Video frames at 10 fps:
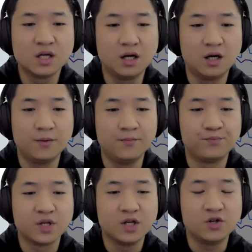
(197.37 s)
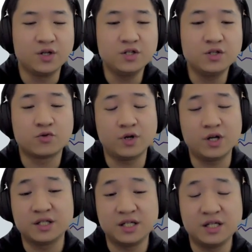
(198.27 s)
You need to create
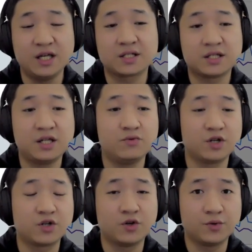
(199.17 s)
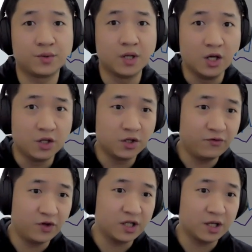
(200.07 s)
a TXT record. So
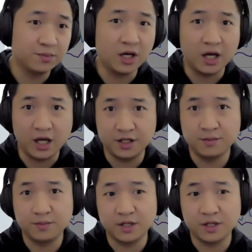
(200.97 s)
for example, I handle my